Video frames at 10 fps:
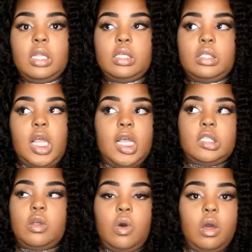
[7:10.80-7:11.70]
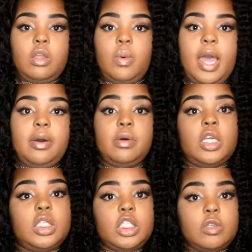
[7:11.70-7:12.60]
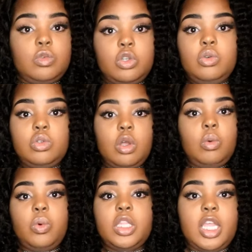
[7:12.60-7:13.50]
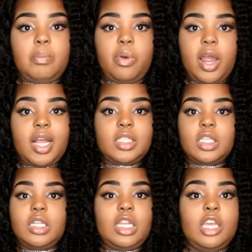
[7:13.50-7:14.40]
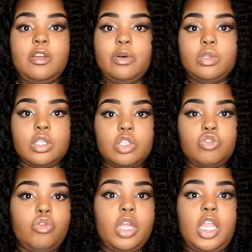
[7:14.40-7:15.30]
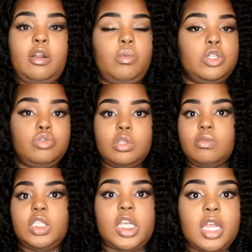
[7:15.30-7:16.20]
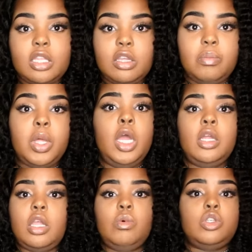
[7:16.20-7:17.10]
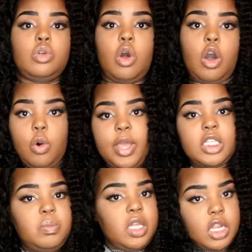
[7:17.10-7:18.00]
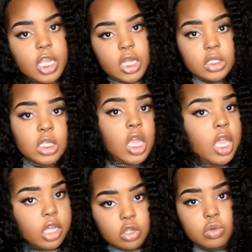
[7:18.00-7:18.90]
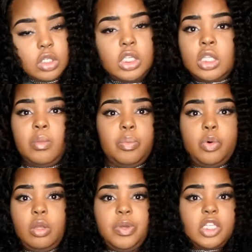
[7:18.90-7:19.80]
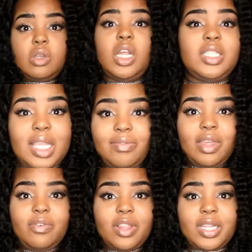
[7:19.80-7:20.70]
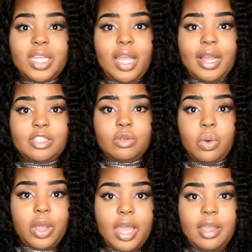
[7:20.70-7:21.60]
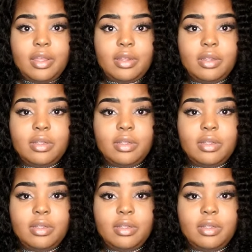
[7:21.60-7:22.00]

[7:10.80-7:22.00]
decides to call you out, because some dudes don't want their prides and egos destroyed. They don't want you to reject them. They want you to always be theirs, and you done sent them a booty pic, so they definitely feel like they got you, okay?